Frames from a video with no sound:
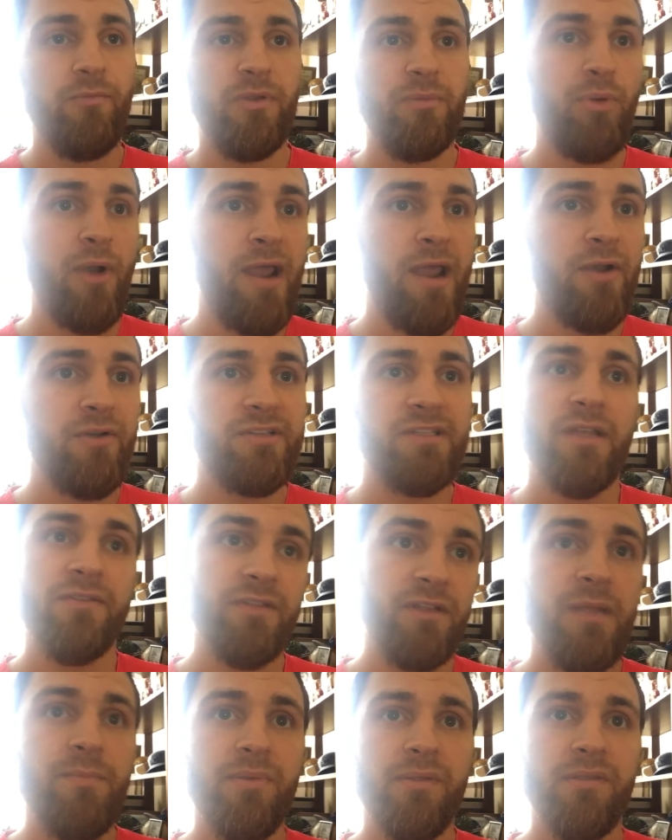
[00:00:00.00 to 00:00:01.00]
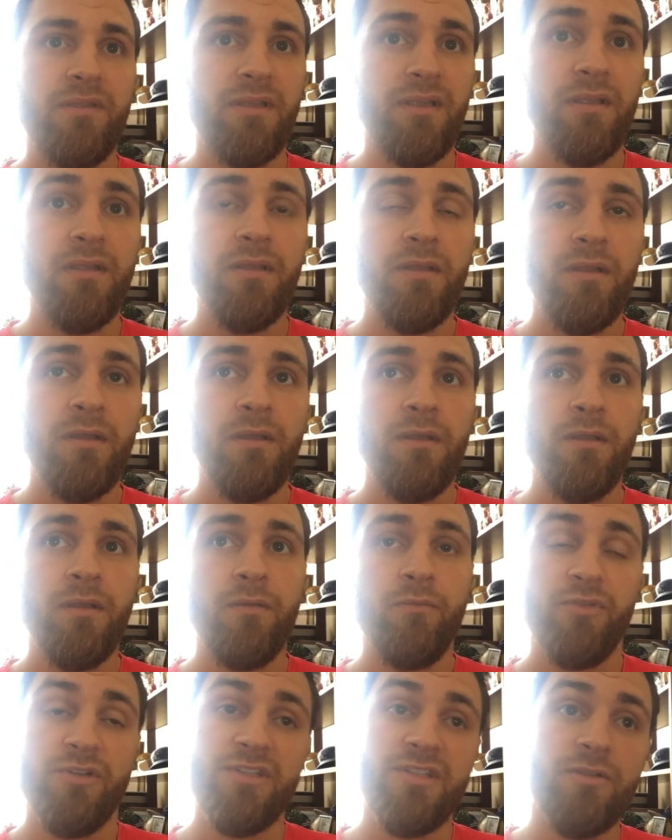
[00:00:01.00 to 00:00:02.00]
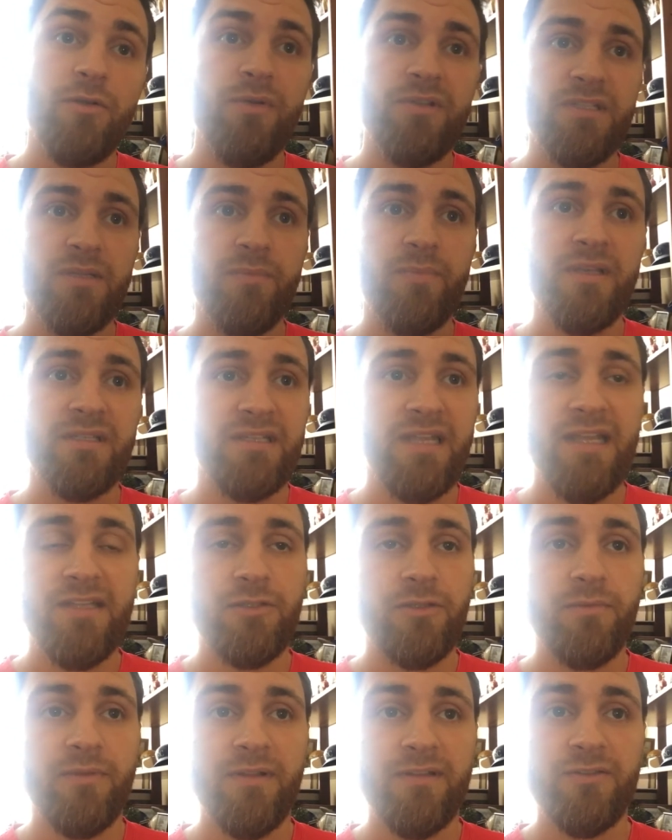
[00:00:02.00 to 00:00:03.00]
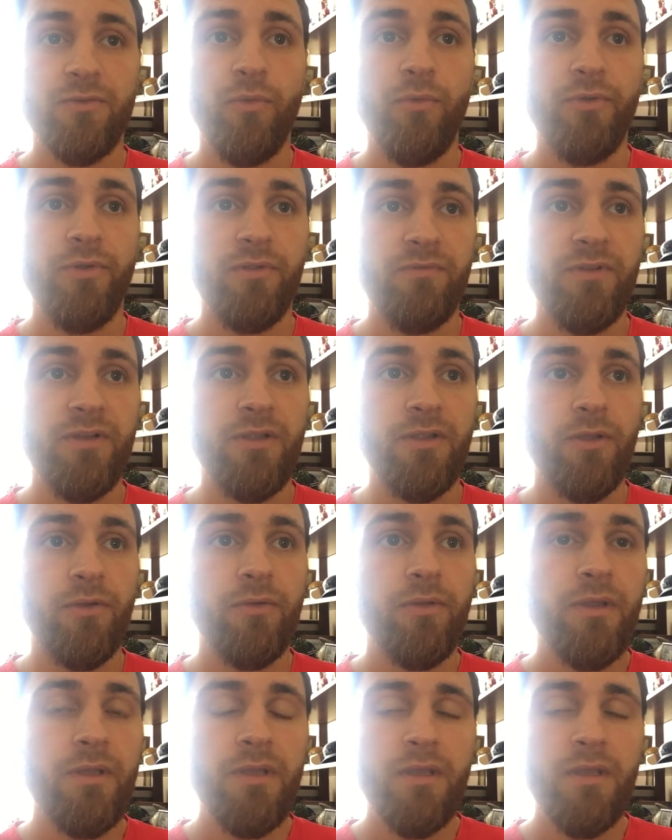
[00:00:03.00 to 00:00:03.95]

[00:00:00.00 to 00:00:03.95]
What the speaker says: We pride ourselves on empathy, which isn't always the best answer, but that's a whole nother video.